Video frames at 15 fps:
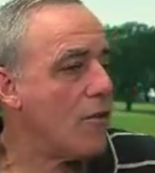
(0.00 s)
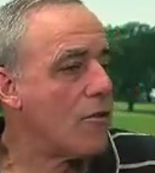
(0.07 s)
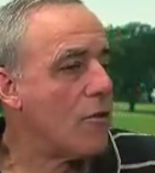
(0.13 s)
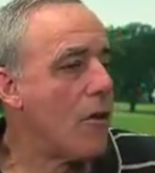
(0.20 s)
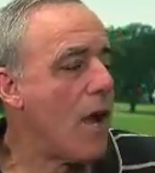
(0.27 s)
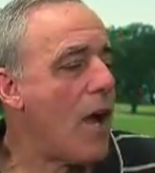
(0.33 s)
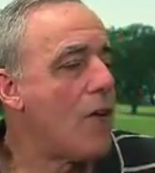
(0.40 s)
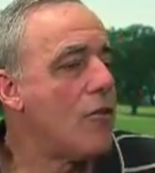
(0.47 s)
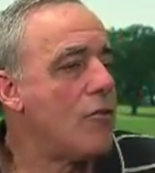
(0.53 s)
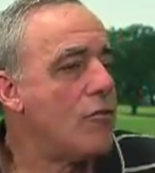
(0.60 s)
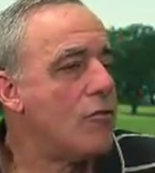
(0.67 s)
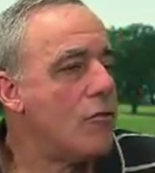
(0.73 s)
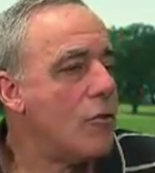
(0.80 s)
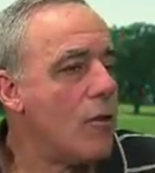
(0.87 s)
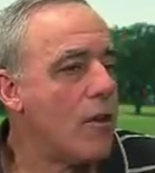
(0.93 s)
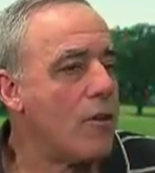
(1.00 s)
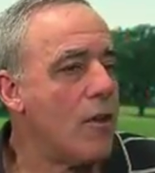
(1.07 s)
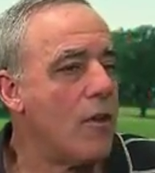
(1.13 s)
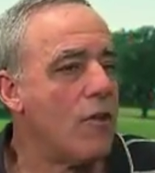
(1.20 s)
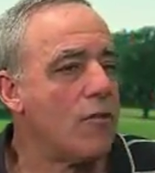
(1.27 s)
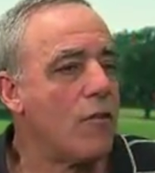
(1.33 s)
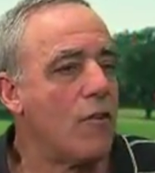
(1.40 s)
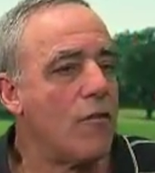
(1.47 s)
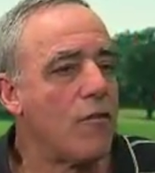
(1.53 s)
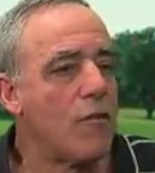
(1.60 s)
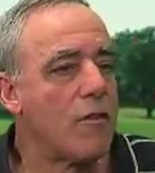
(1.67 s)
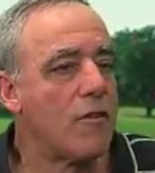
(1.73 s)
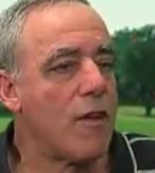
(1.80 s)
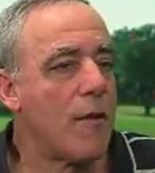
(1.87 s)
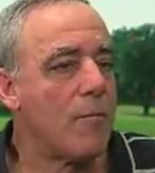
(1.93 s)
So how you do it. So for
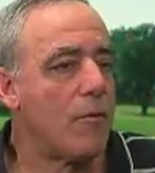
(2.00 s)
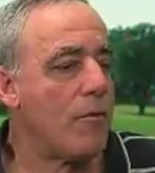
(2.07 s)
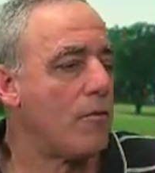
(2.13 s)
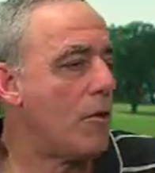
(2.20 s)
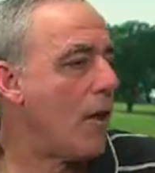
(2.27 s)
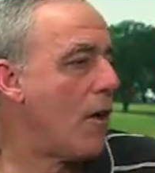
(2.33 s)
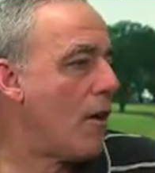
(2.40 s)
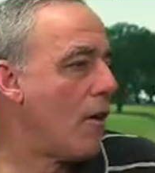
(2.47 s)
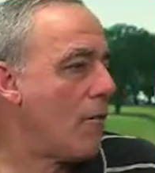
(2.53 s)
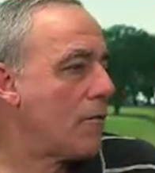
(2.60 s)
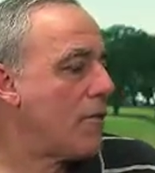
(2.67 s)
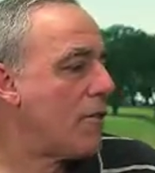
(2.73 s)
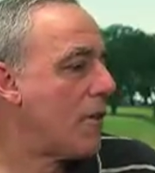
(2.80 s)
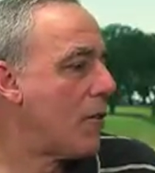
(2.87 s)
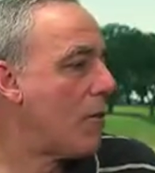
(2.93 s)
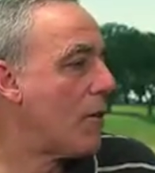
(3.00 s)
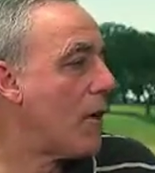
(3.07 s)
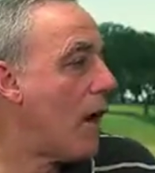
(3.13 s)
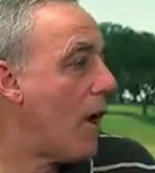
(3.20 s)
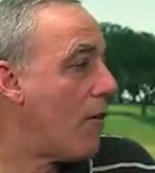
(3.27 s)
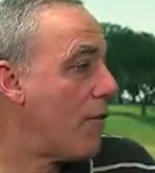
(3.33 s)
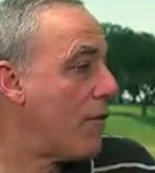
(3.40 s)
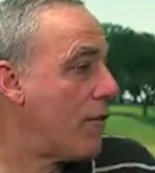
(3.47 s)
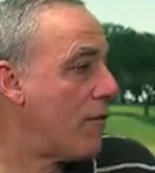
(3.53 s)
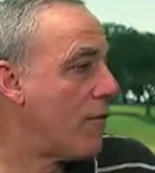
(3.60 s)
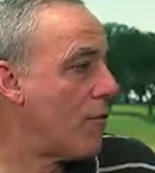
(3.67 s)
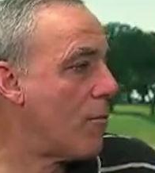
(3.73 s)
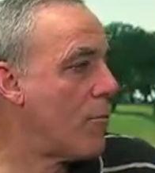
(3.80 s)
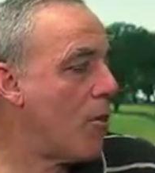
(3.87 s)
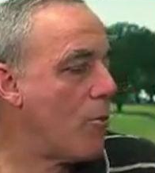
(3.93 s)
example, to stick with golf
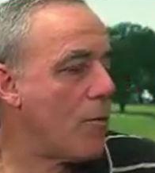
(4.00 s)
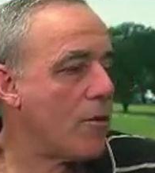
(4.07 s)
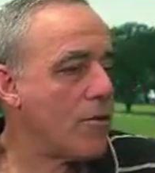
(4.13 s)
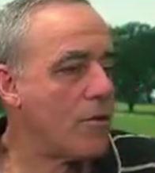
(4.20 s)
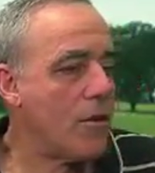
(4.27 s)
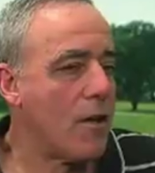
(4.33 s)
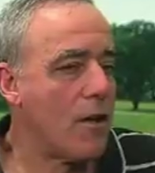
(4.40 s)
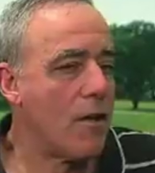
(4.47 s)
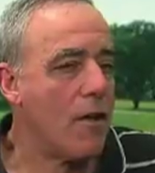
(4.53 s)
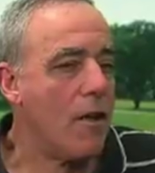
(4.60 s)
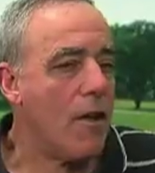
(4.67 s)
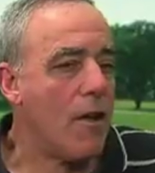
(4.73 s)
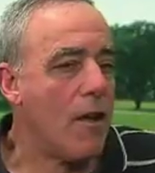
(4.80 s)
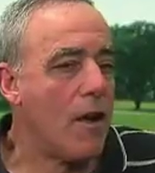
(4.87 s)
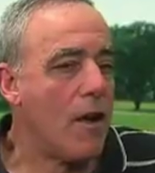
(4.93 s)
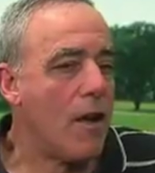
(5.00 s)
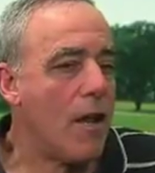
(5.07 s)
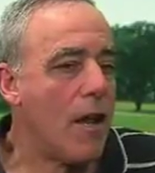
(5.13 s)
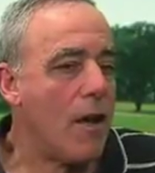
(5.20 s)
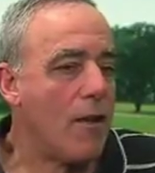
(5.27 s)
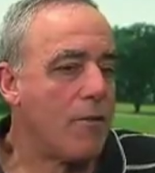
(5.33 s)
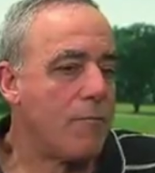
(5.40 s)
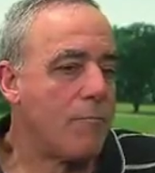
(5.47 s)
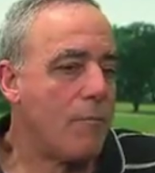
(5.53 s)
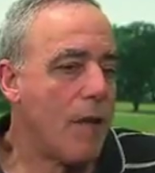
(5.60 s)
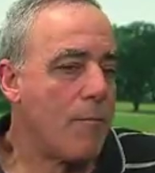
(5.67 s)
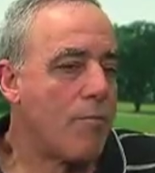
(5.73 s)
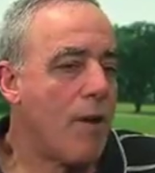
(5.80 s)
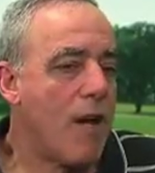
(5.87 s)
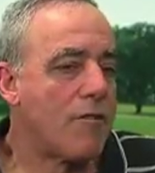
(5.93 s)
for a moment,
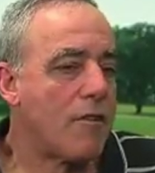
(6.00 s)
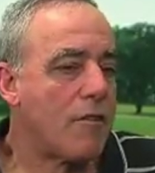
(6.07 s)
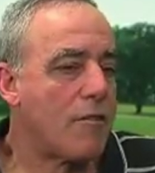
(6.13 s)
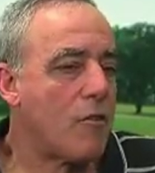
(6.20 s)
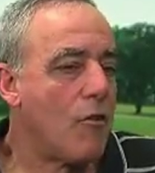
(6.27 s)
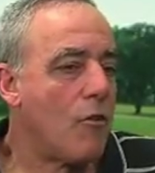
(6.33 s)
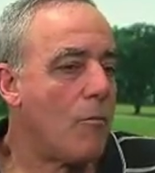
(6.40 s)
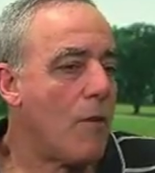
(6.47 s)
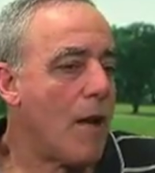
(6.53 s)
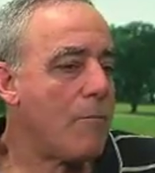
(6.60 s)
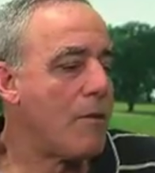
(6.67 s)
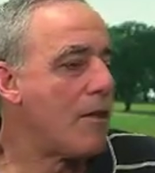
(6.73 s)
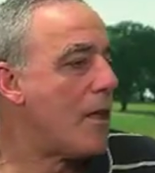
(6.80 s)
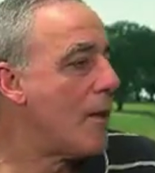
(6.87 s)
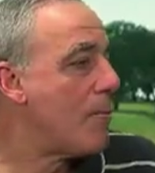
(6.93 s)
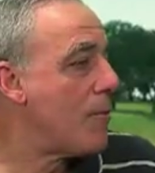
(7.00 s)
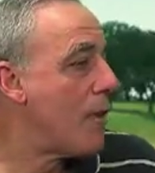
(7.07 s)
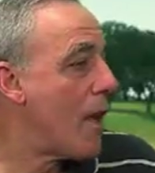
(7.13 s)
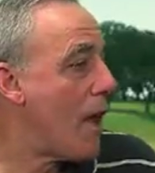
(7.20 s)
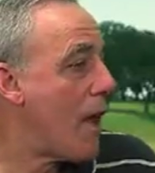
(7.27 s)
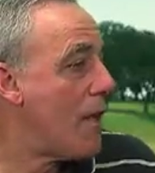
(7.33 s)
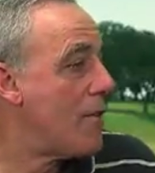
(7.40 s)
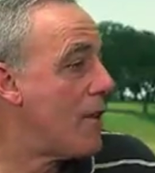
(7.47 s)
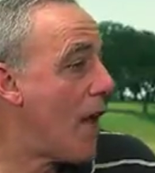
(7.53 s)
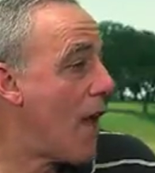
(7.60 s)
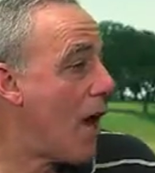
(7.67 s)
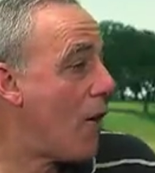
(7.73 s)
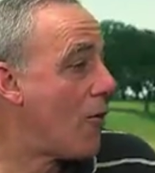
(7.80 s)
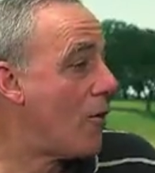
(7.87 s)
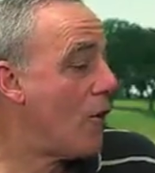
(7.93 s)
a process goal might be keeping your head
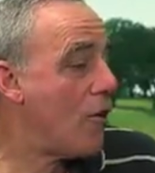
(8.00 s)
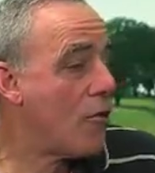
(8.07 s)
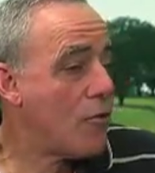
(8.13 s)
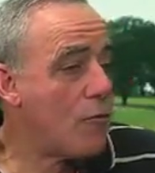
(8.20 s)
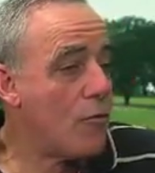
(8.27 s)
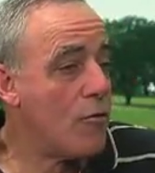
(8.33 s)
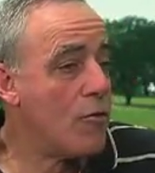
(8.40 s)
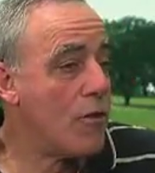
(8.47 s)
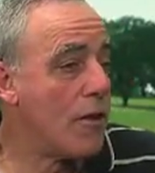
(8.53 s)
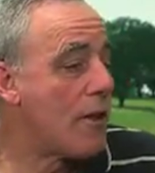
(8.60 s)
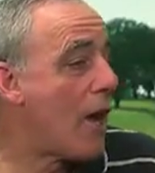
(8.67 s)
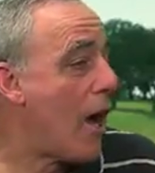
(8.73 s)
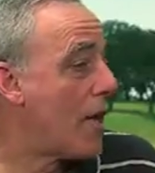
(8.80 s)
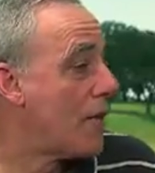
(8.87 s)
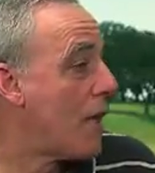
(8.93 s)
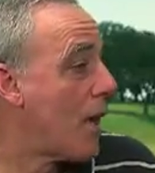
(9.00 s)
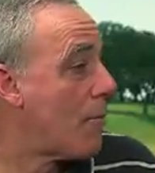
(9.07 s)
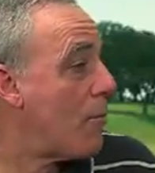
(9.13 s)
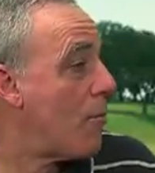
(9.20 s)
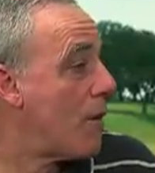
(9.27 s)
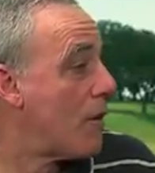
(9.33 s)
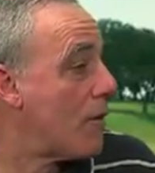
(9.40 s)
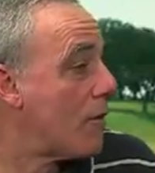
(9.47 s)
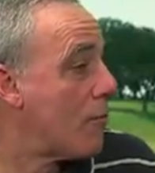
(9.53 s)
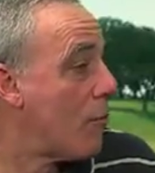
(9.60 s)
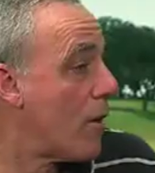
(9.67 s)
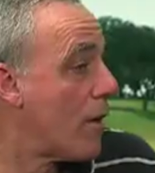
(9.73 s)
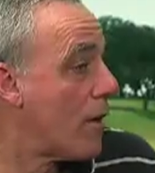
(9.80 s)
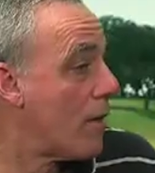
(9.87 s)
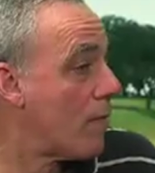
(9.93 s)
down through the contact point of the
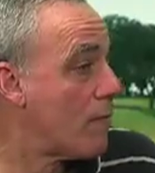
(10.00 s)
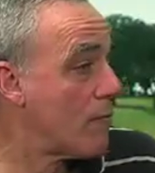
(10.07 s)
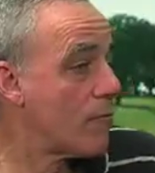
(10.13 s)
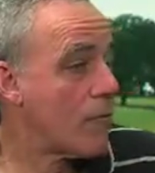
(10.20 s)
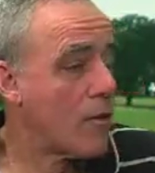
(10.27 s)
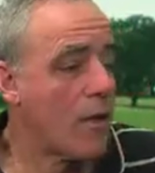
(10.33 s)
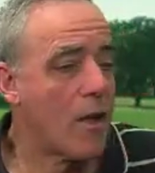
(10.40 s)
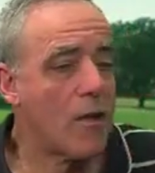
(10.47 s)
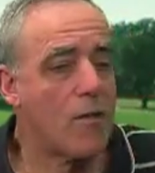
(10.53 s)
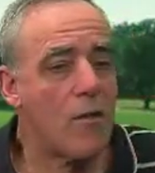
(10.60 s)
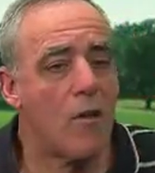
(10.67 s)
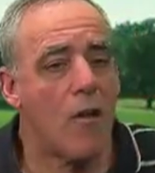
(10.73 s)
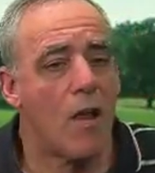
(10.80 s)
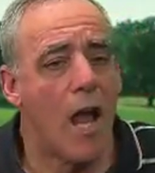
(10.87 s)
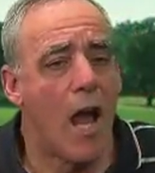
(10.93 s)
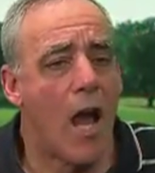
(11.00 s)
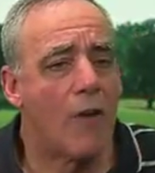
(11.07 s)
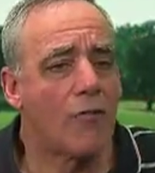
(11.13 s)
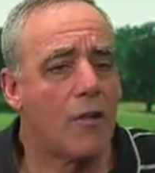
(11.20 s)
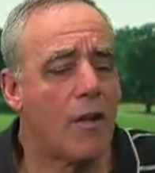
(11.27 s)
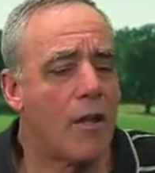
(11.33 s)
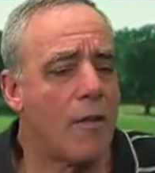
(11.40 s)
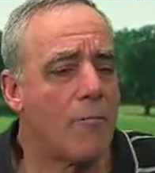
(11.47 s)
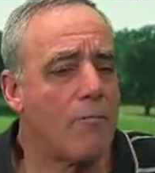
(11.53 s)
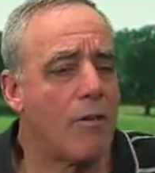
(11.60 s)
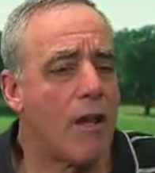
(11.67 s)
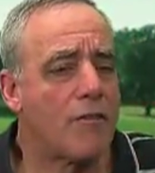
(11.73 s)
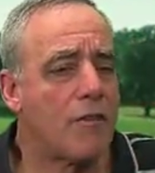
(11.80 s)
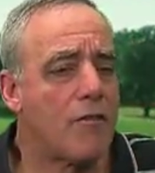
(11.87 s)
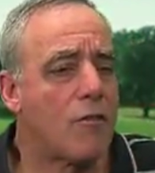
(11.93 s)
swing. Okay. A
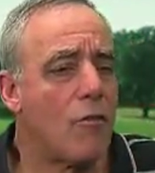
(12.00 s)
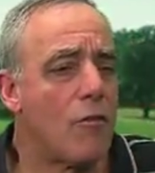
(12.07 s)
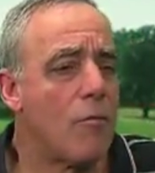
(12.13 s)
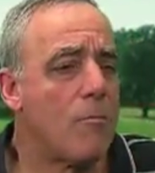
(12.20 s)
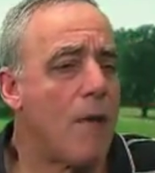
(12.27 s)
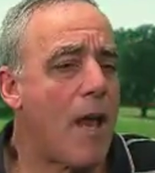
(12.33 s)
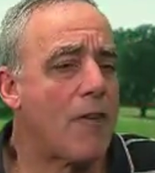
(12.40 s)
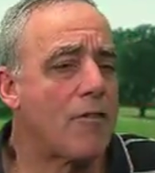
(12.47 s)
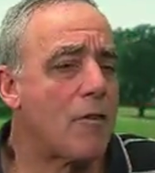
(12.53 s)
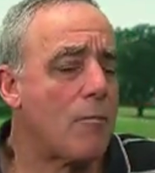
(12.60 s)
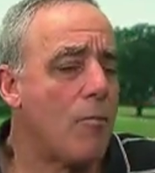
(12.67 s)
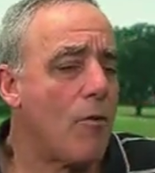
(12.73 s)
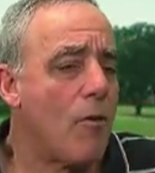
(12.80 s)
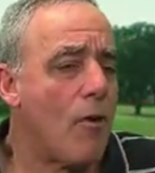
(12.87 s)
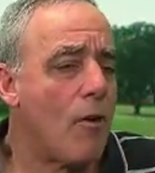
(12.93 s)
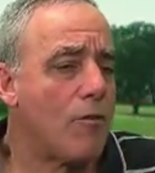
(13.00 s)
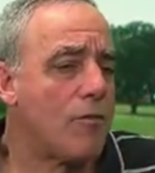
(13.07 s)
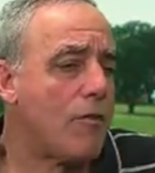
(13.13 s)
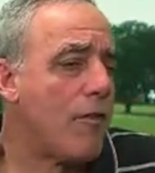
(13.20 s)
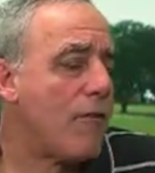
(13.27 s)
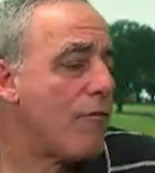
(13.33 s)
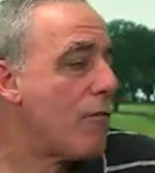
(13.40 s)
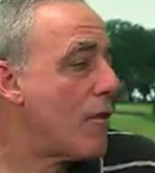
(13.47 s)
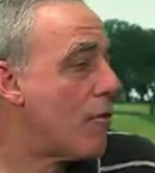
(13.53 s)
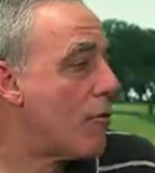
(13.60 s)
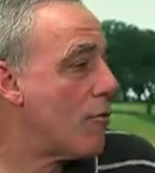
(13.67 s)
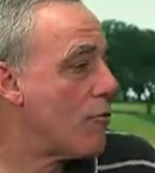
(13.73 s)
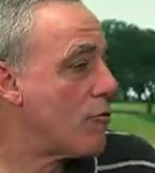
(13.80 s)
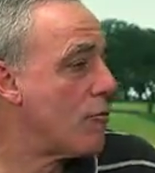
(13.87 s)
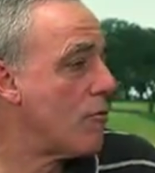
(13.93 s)
process goal in basketball to the free
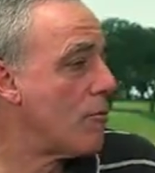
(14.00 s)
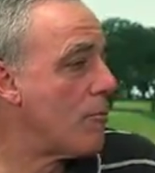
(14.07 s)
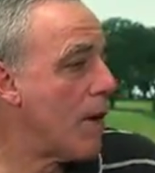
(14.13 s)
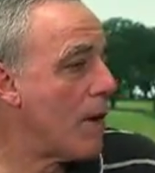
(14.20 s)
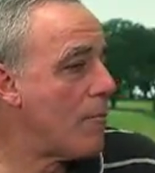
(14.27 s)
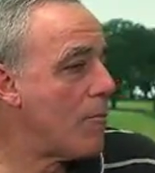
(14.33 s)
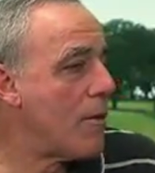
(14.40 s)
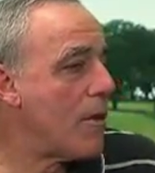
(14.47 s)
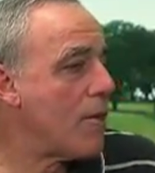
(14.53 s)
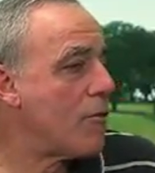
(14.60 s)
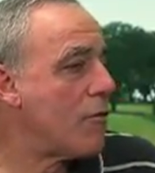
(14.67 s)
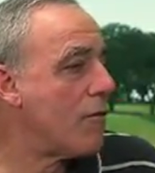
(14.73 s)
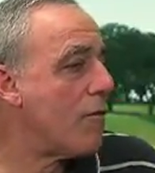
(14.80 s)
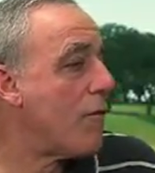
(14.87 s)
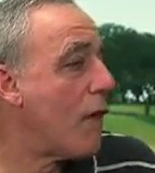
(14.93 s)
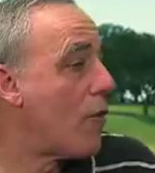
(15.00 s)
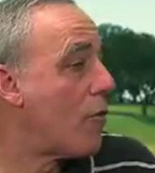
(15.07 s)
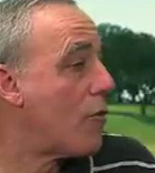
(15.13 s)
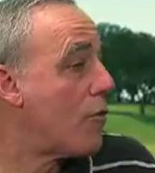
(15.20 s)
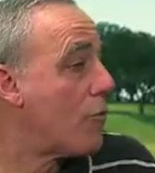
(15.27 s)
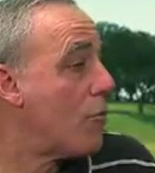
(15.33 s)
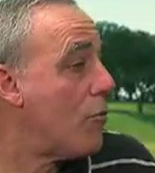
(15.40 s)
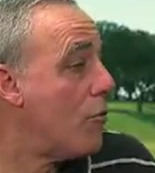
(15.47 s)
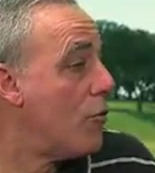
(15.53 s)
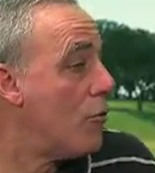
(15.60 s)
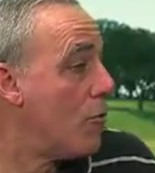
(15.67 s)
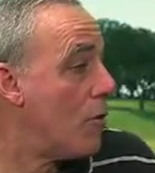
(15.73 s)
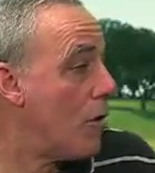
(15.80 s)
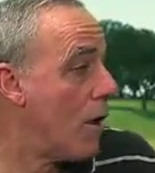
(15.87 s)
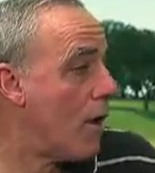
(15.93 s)
throw shooter might be to follow
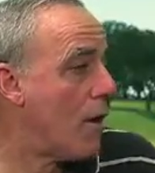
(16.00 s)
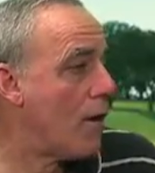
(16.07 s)
through.